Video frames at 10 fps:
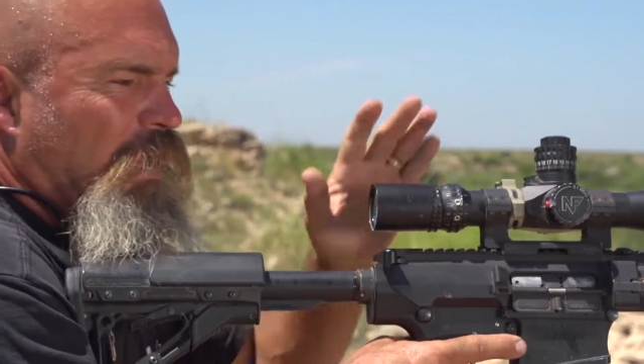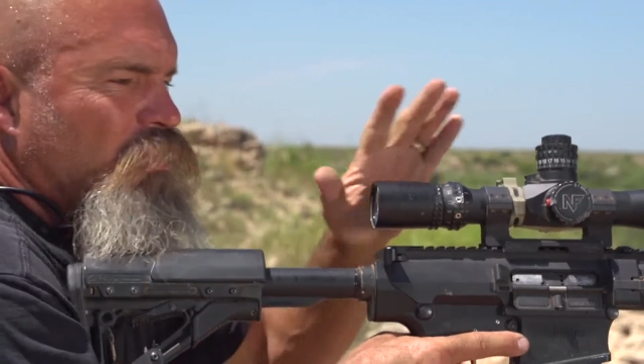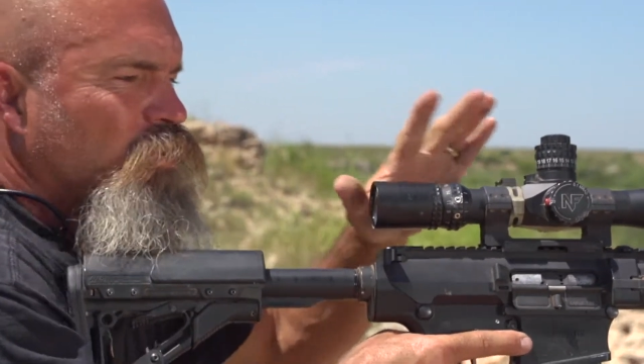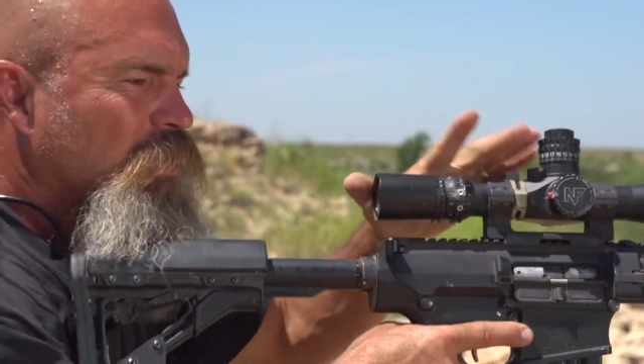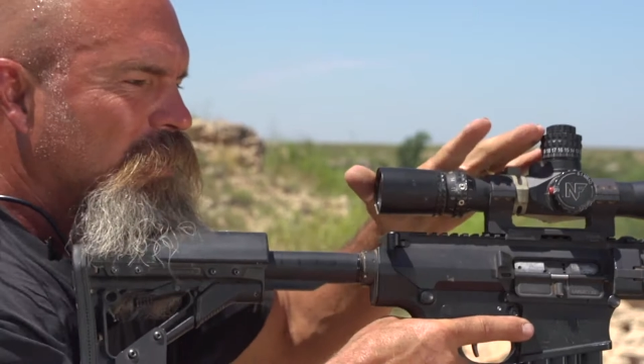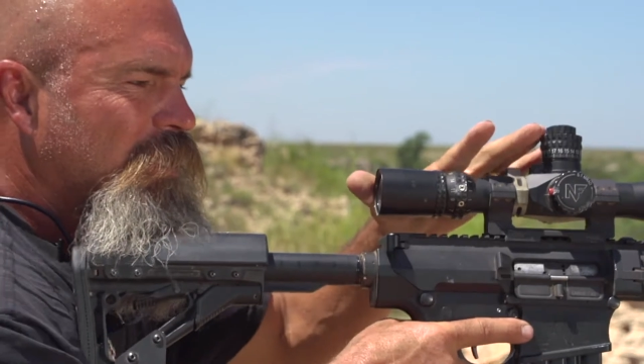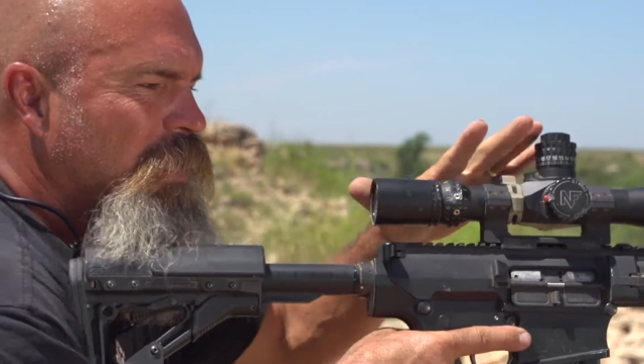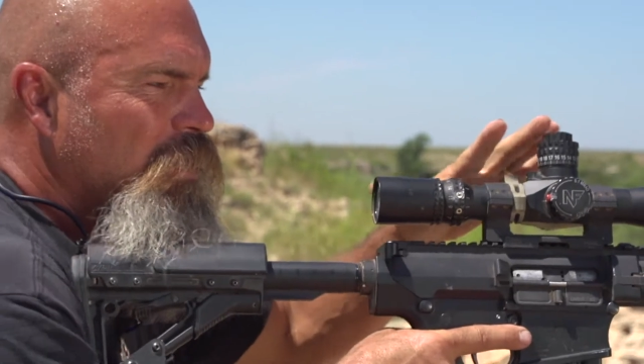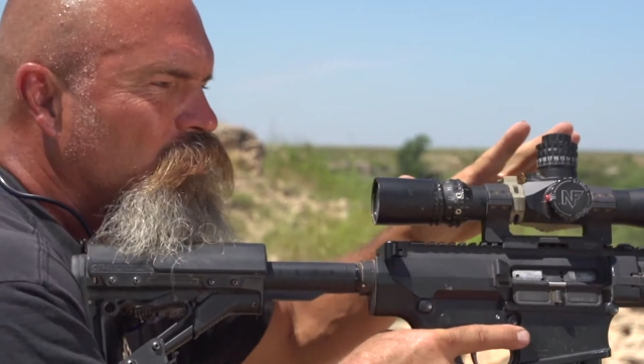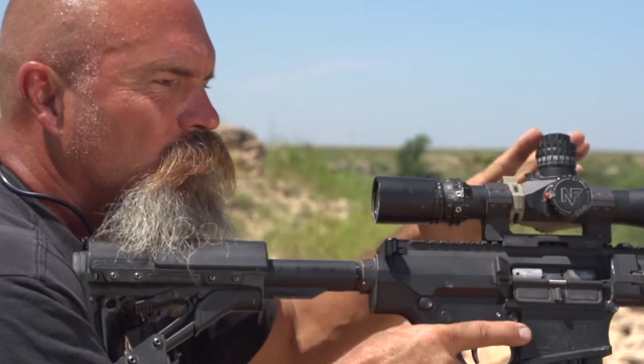And as you
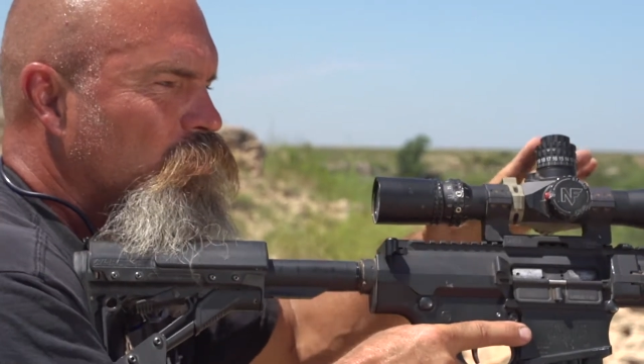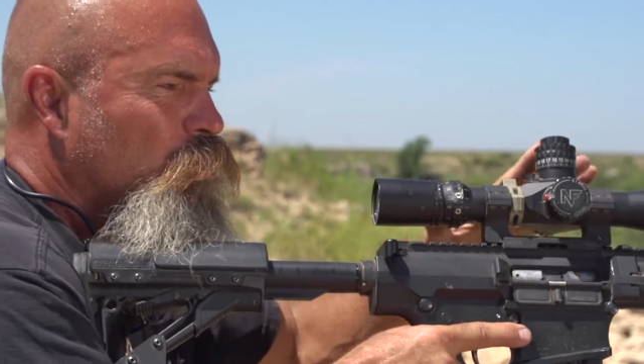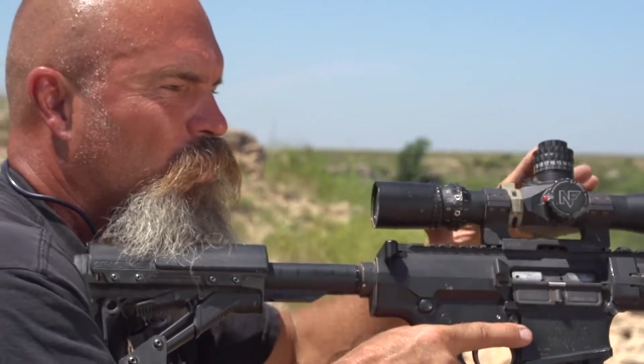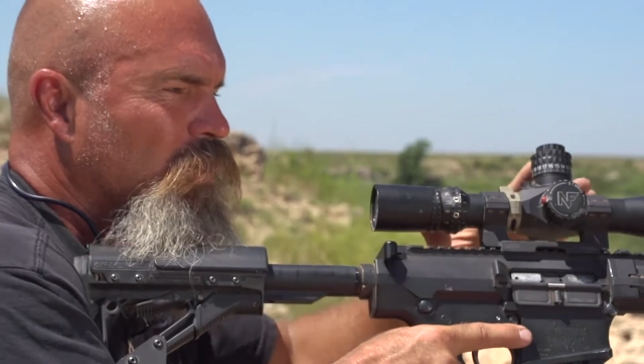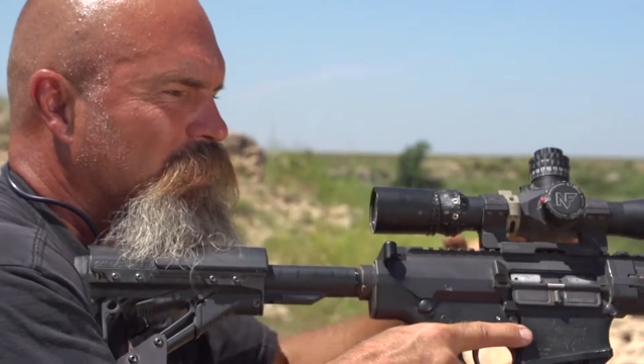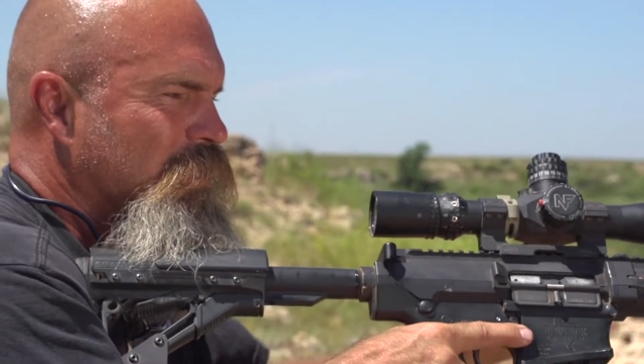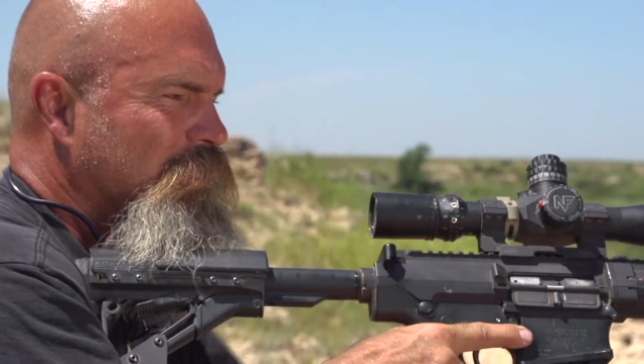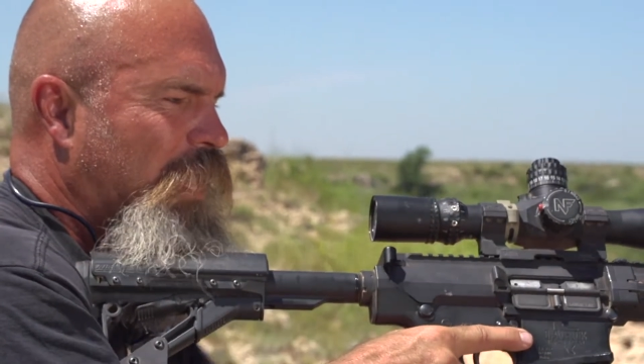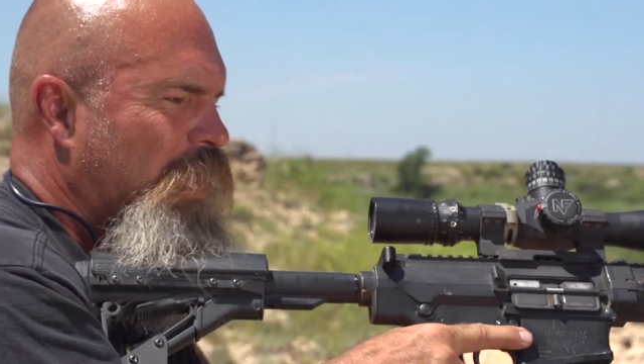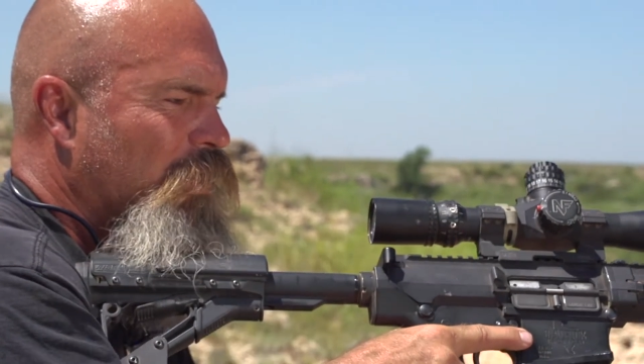continue to work this
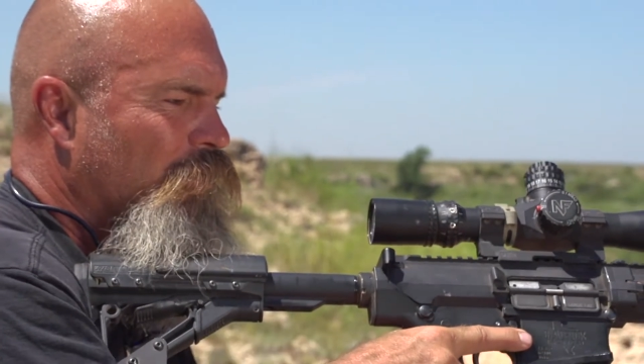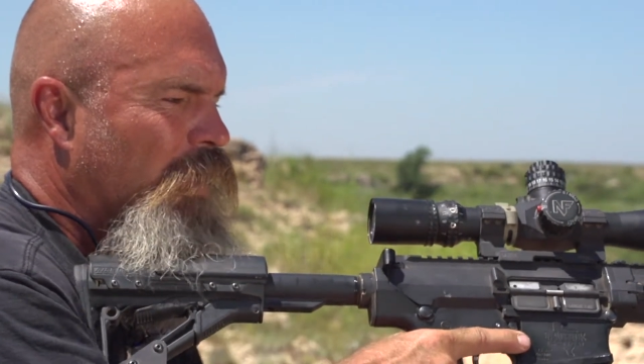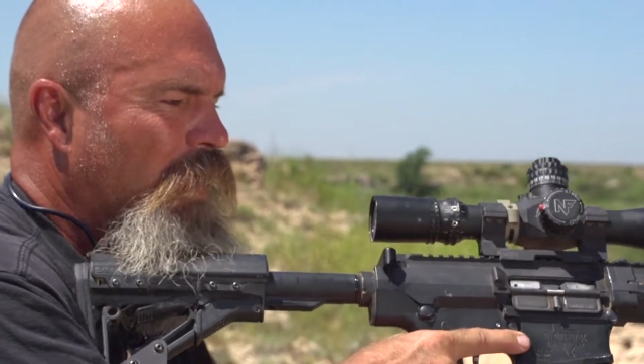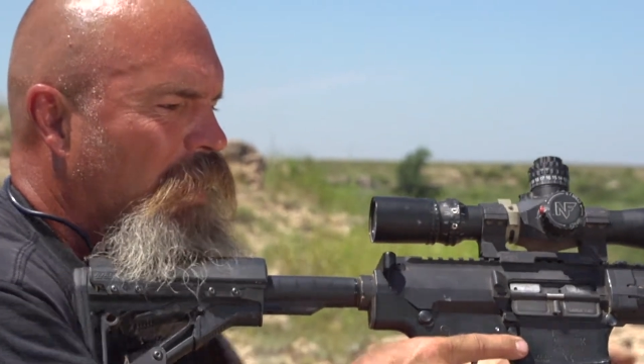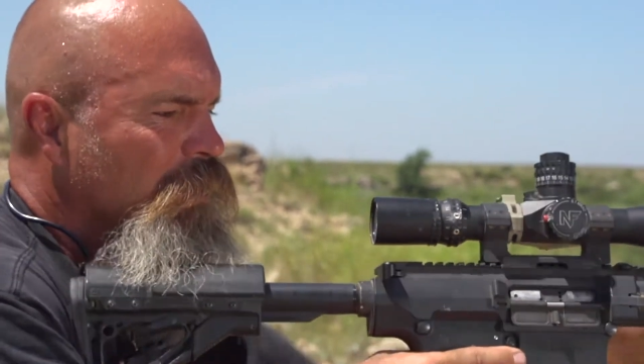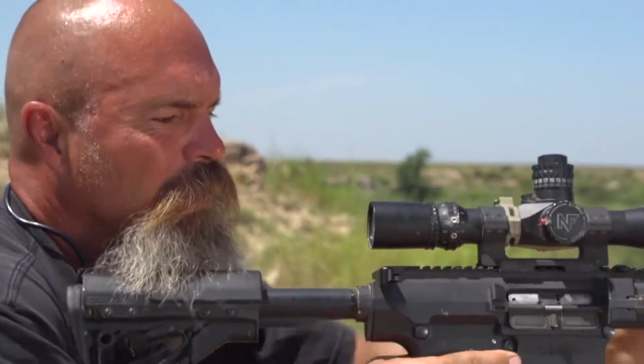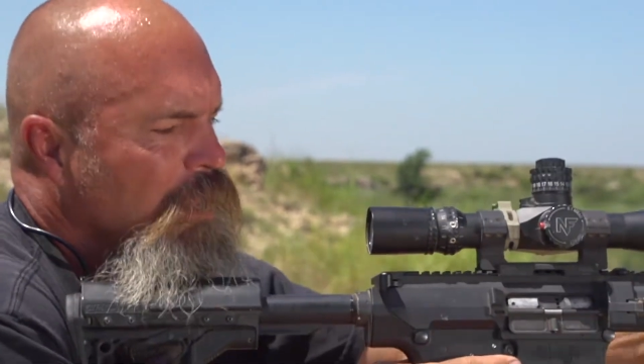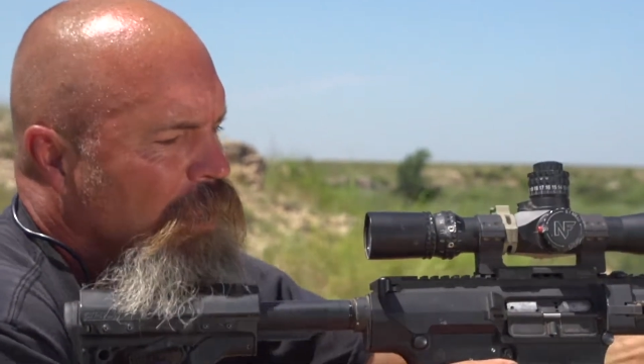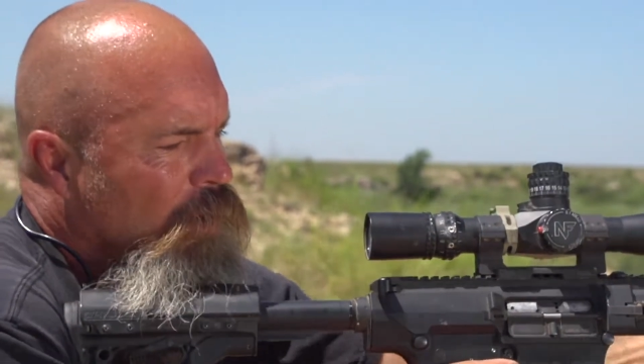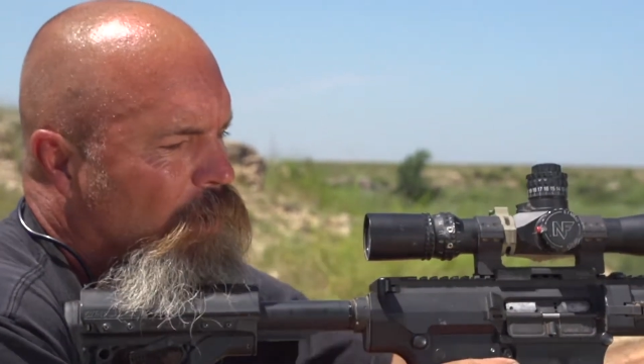can around,